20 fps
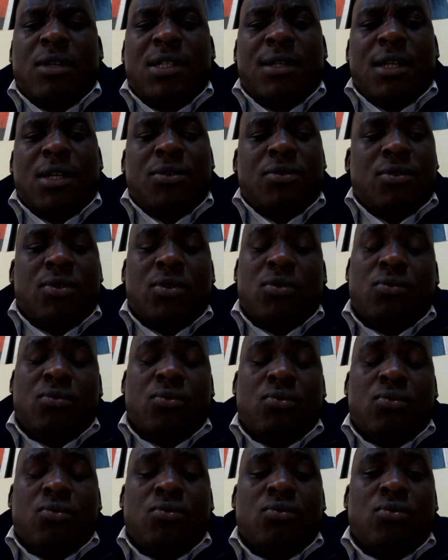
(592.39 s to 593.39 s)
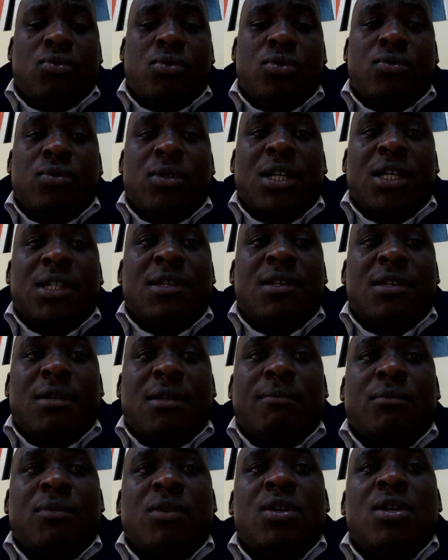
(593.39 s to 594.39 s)
transactions to the
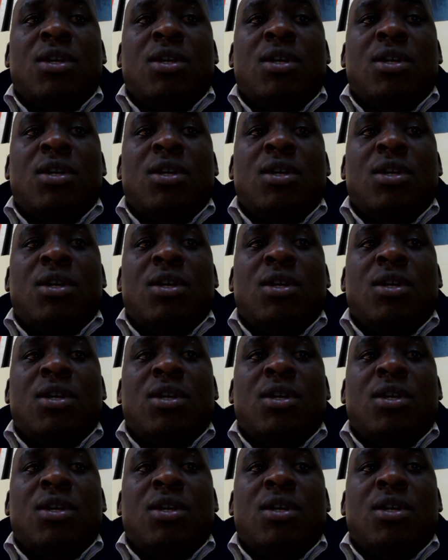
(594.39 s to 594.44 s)
system,